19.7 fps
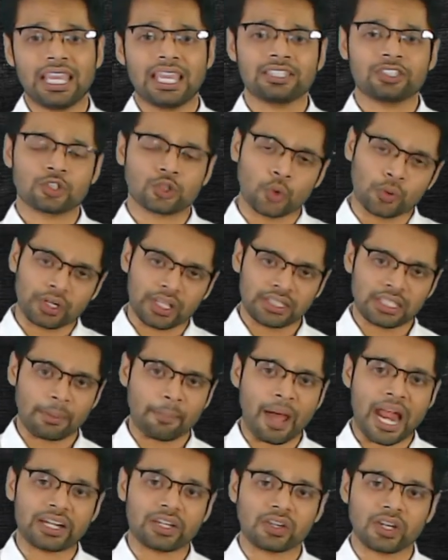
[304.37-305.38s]
is stored in the
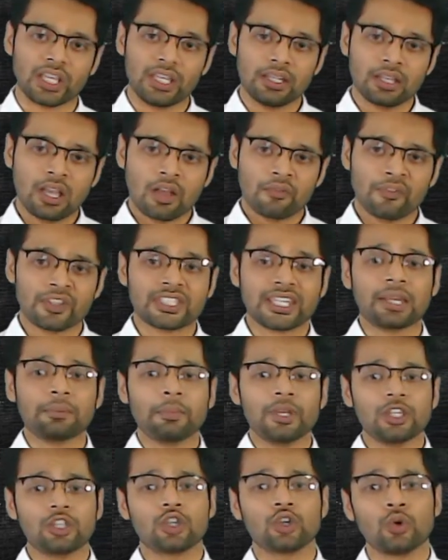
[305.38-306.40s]
battery, which can be
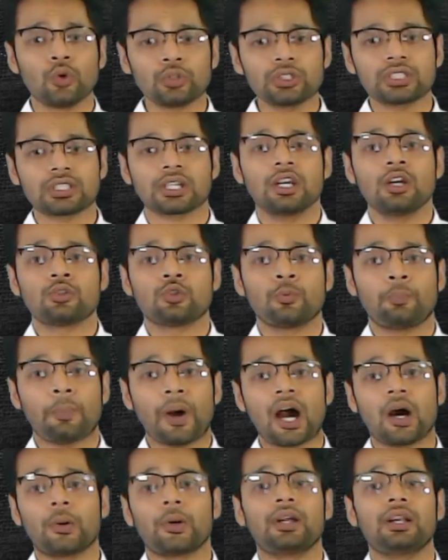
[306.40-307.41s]
used to
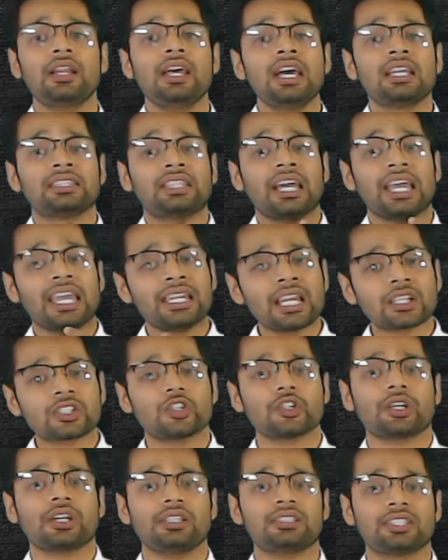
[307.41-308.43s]
power the
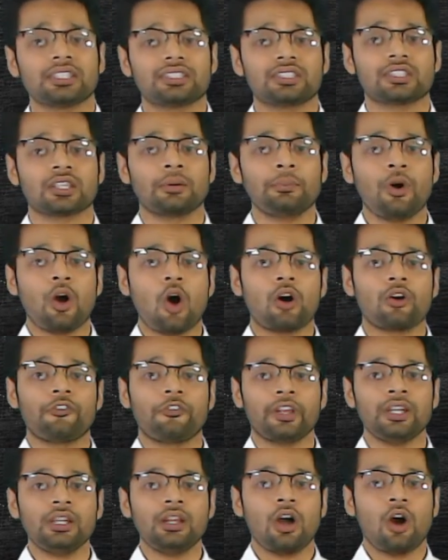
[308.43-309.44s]
electrical system of
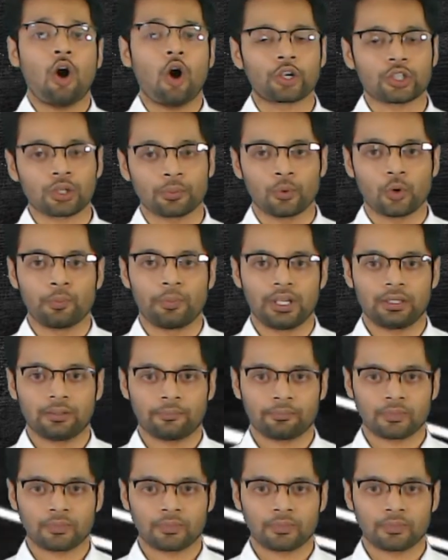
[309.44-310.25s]
an automobile.